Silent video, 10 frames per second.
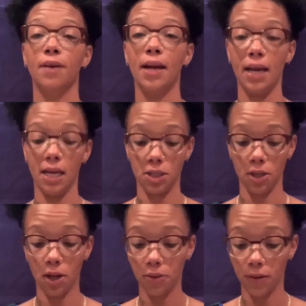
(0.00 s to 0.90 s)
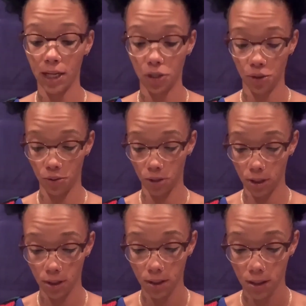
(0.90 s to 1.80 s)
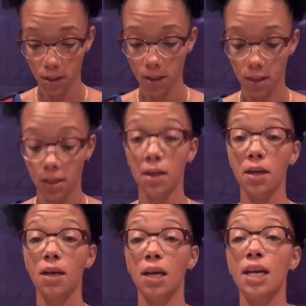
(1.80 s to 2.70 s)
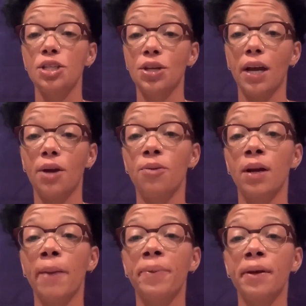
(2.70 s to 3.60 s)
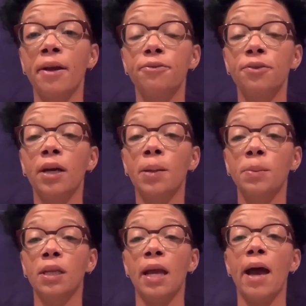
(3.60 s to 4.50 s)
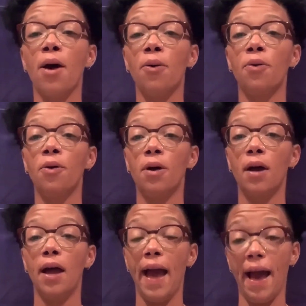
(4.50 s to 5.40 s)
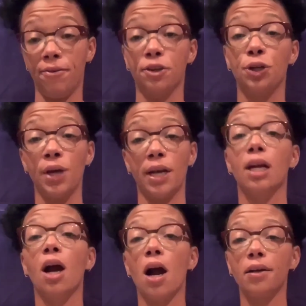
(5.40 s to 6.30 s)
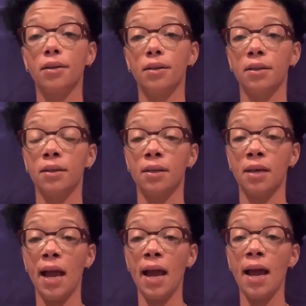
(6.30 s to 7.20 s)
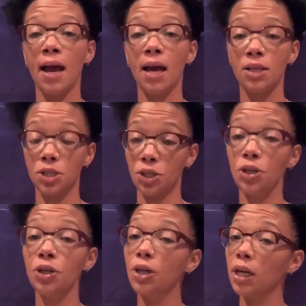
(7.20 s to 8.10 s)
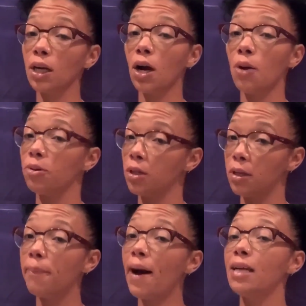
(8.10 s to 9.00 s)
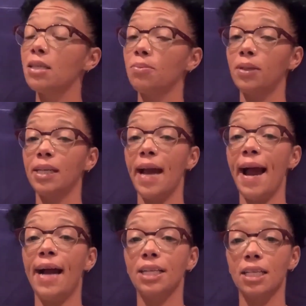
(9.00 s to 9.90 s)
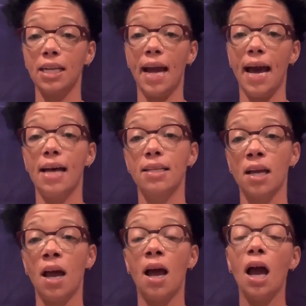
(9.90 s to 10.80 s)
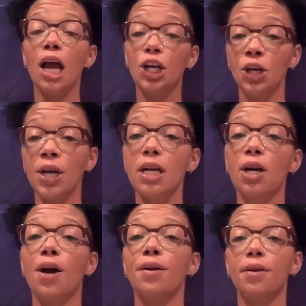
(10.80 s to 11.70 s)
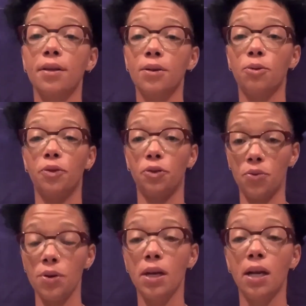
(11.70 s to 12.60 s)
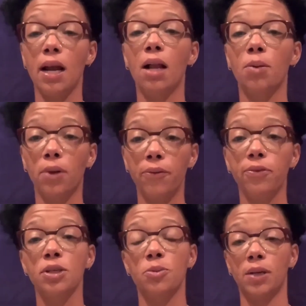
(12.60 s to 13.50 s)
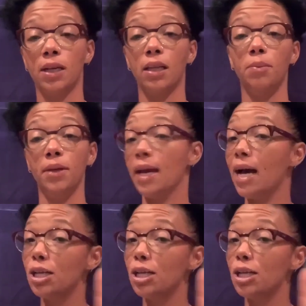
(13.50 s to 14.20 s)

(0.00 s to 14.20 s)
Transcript: authorized user, his credit went up enough for him to now have a credit card. Not a secure credit card with a deposit, but he actually has a credit card with a $300 monthly spending limit. He has 2.